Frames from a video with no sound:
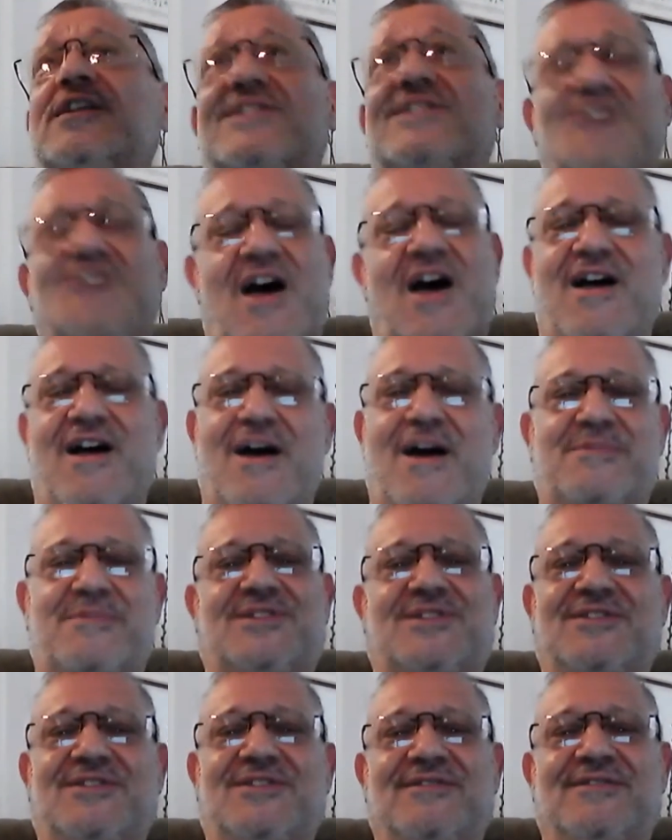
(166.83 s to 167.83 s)

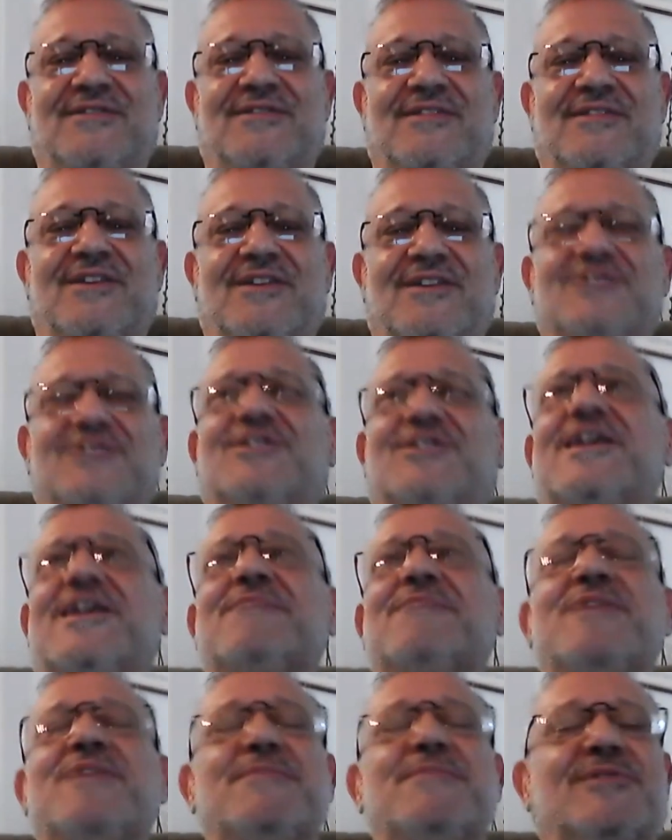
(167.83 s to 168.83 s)
psyops to
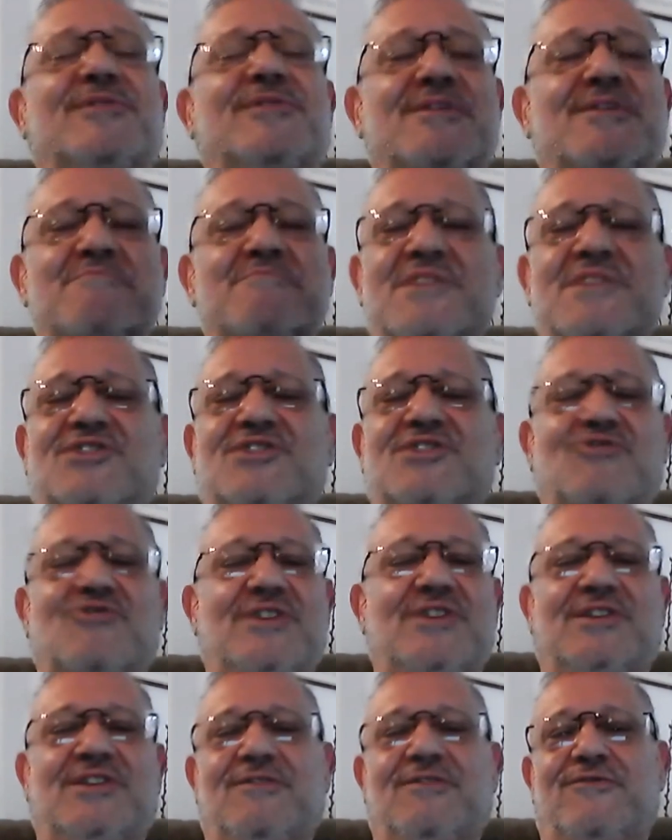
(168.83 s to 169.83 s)
keep people in mystery
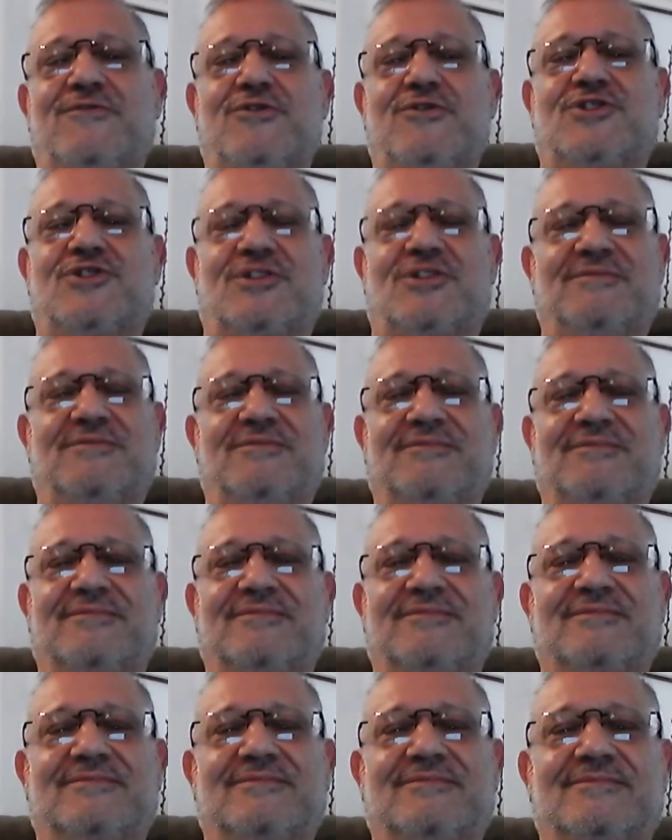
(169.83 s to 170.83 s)
and confusion.
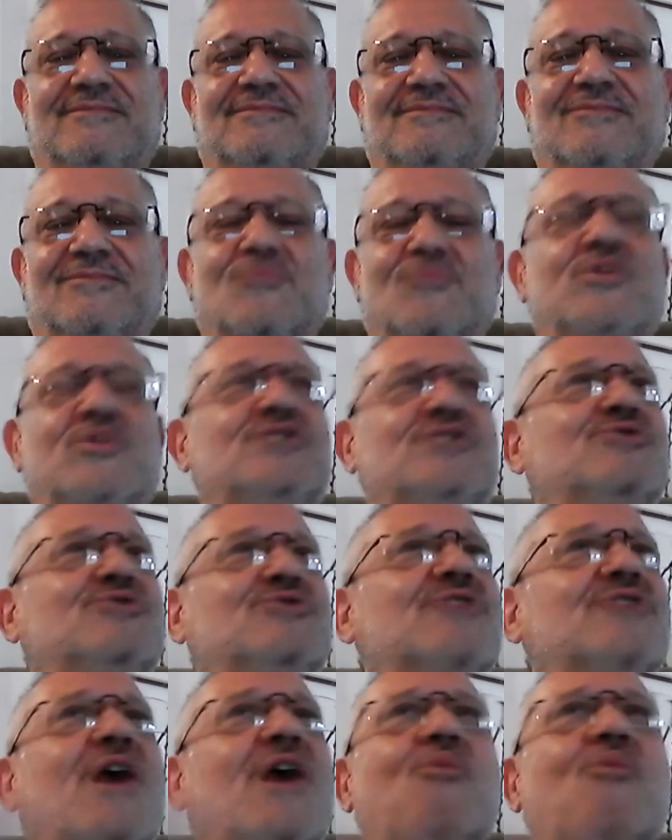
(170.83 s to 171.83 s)
We do
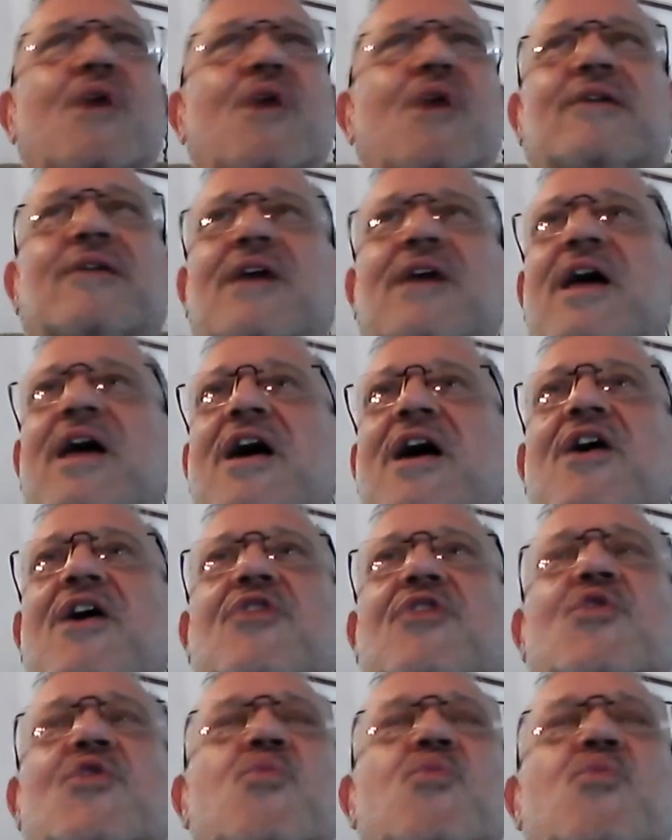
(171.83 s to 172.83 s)
not want
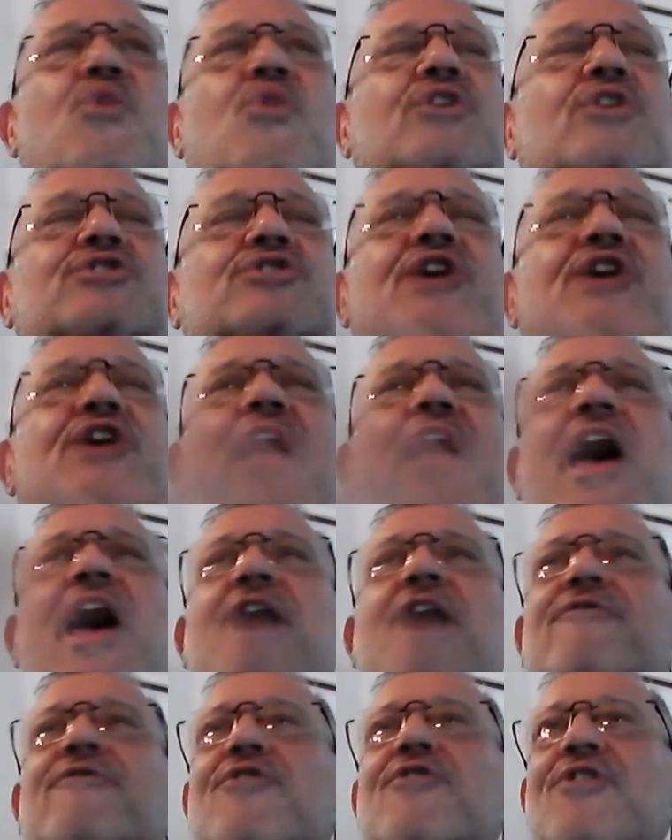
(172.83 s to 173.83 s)
the world to
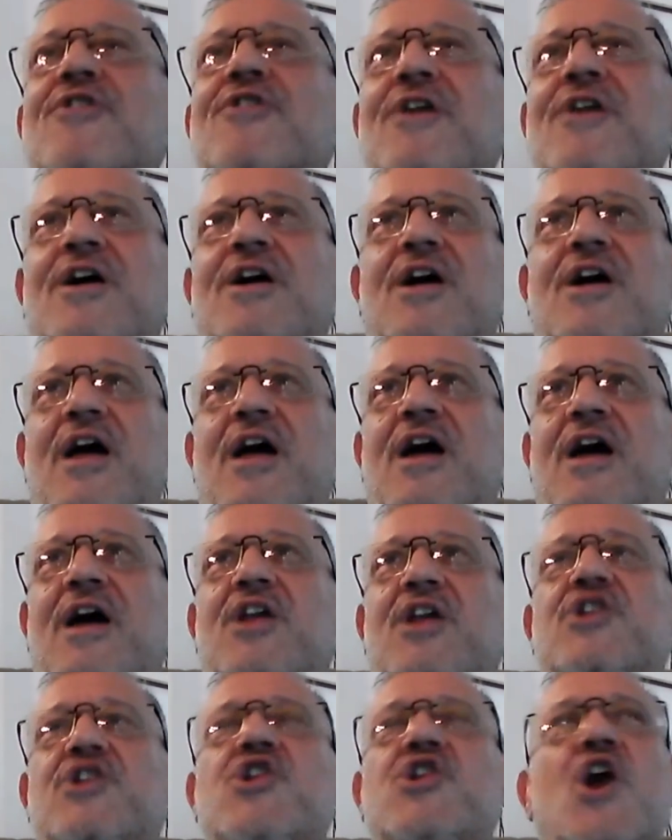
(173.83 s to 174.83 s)
ever
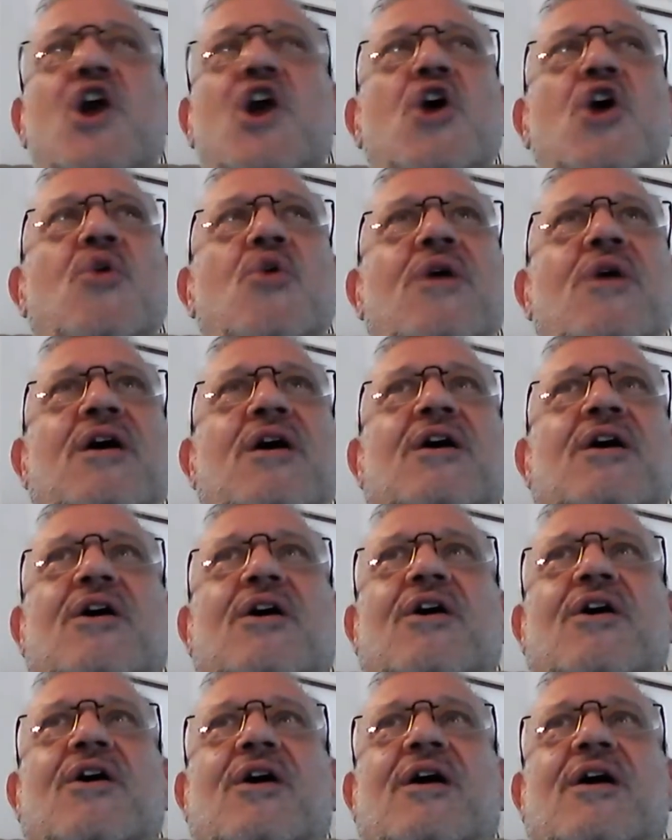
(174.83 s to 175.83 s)
know
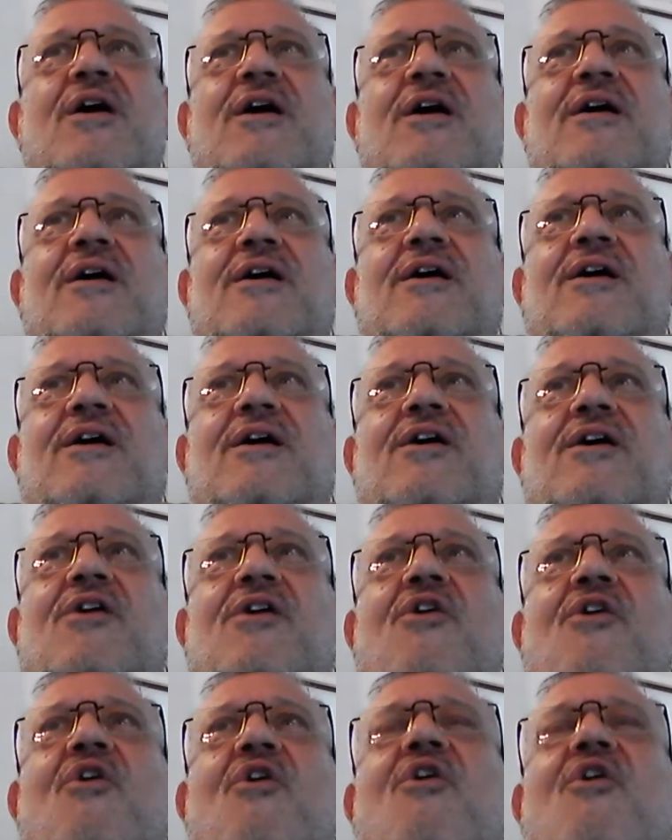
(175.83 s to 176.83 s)

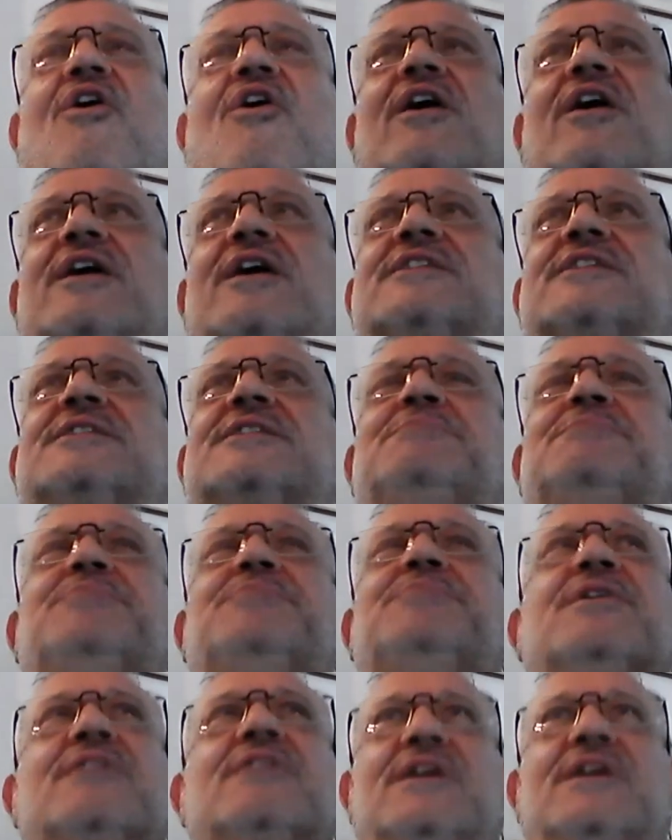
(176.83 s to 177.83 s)
or
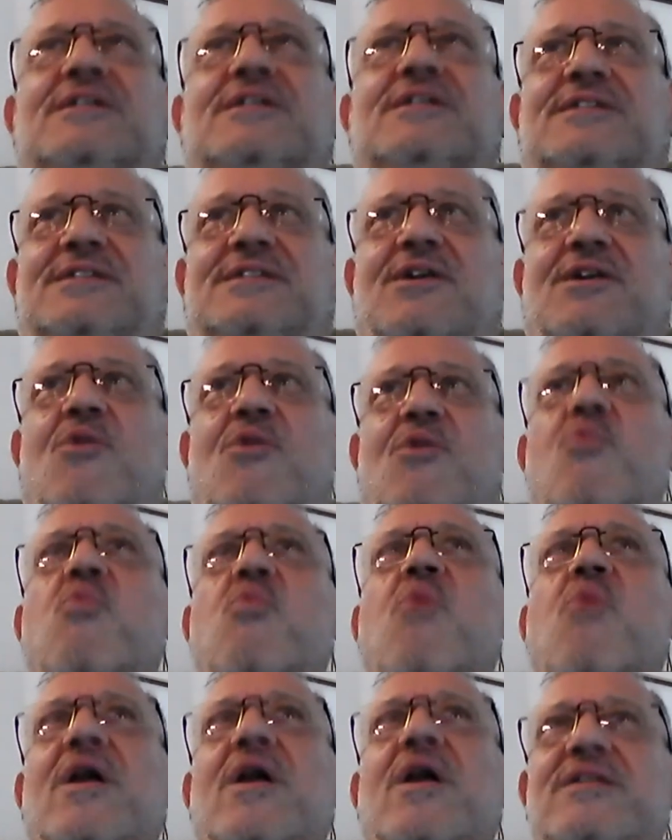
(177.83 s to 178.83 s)
experience
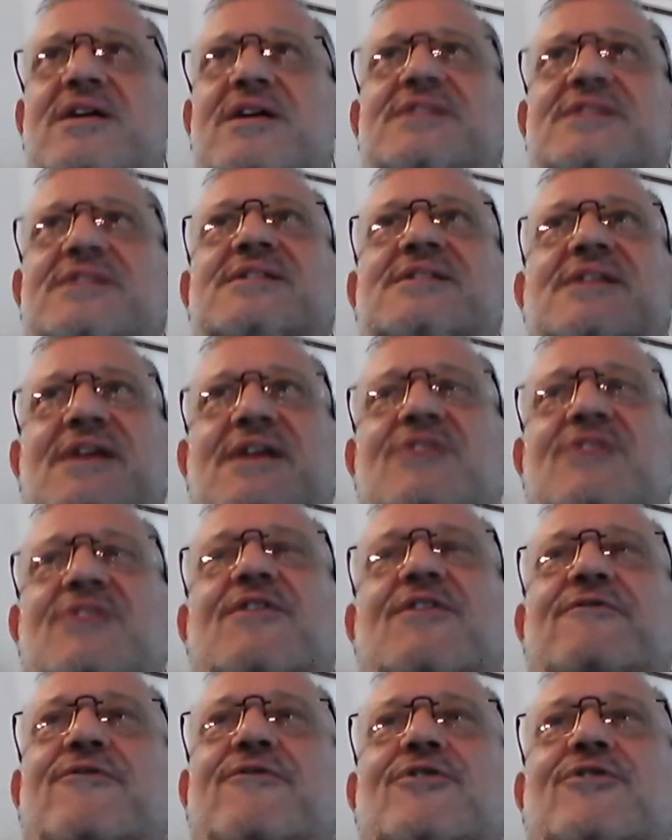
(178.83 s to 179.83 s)
oneness in
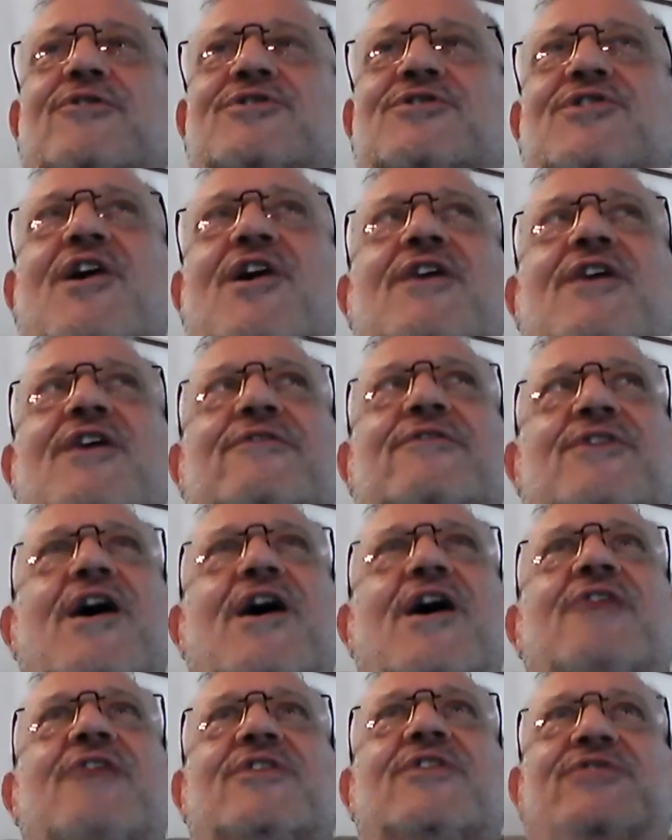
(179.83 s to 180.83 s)
the first law of
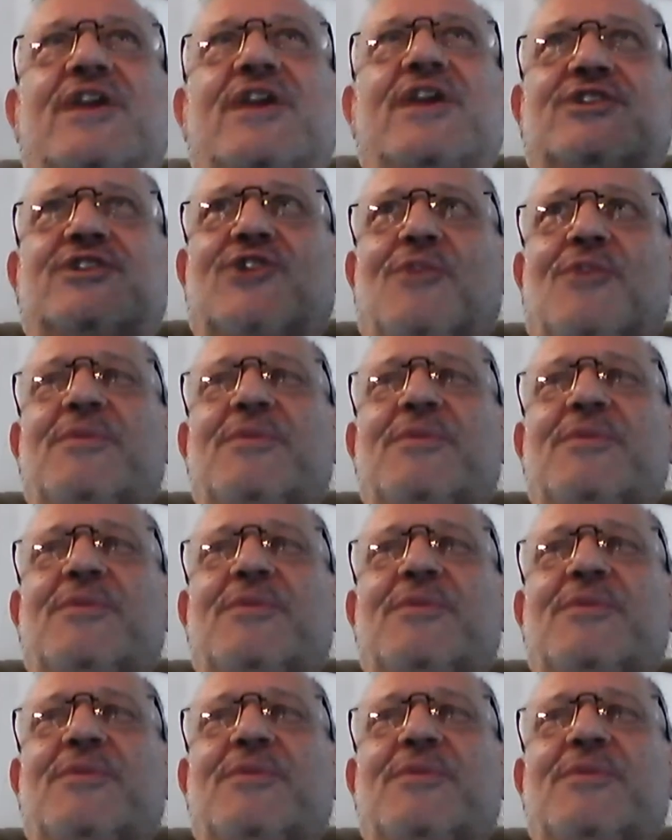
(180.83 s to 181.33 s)
God, that they shall